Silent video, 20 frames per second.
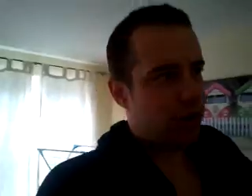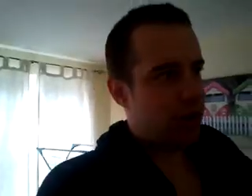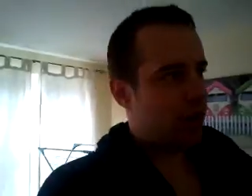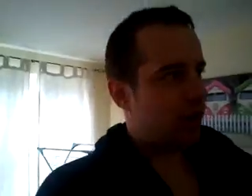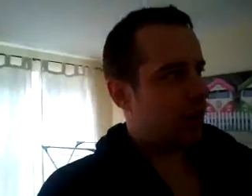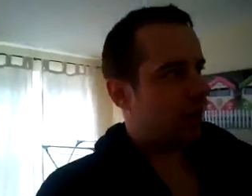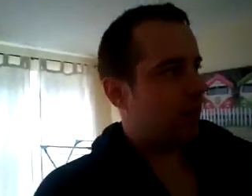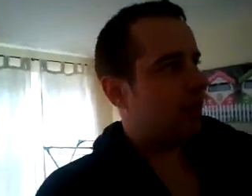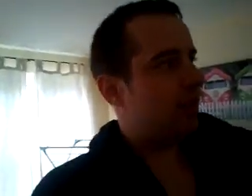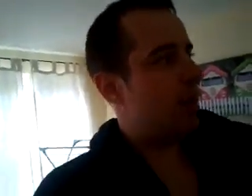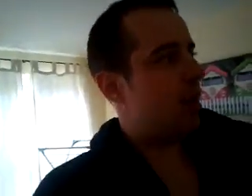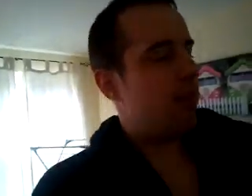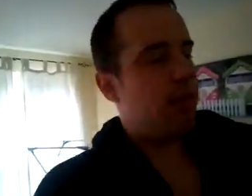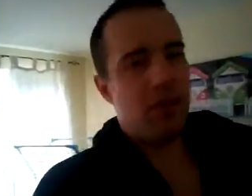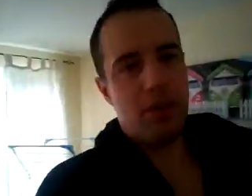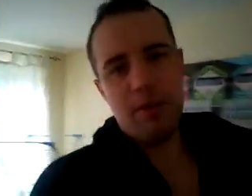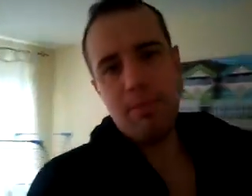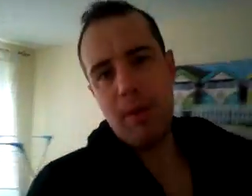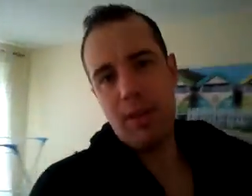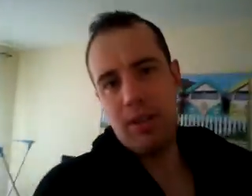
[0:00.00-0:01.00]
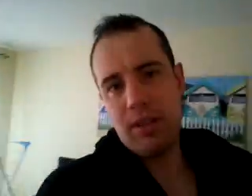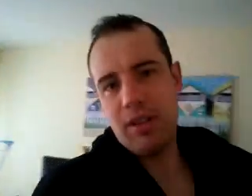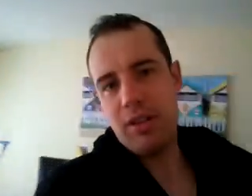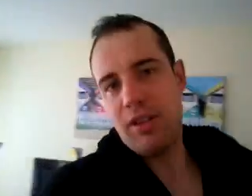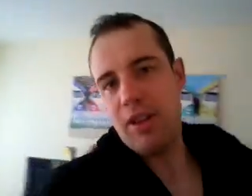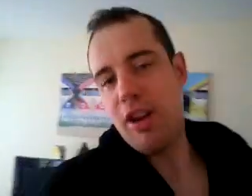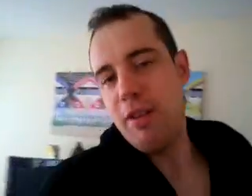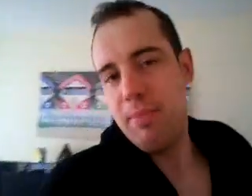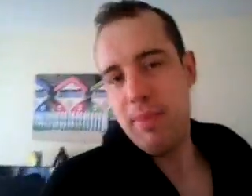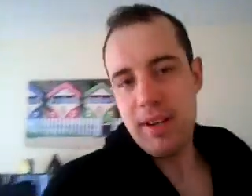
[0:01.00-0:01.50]
watching, you know,
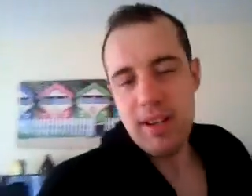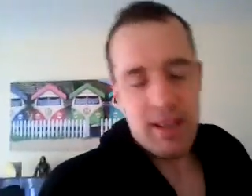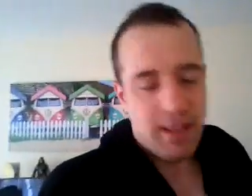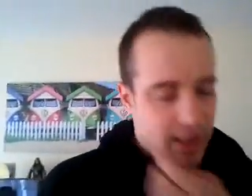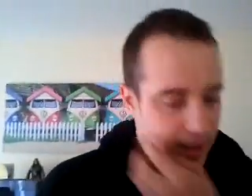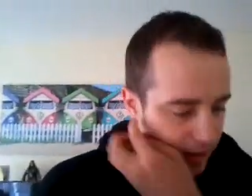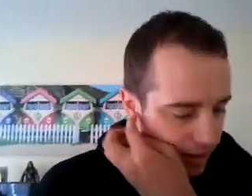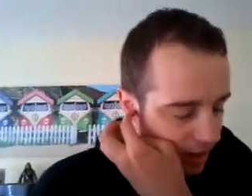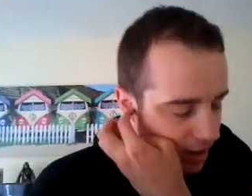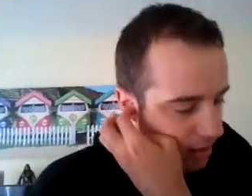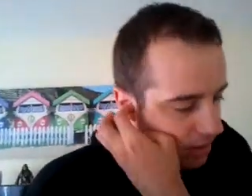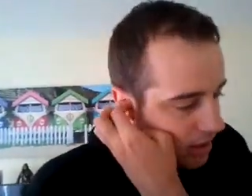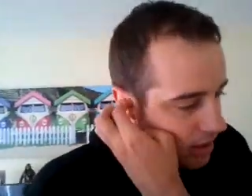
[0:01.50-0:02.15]
Tobuscus opening thing?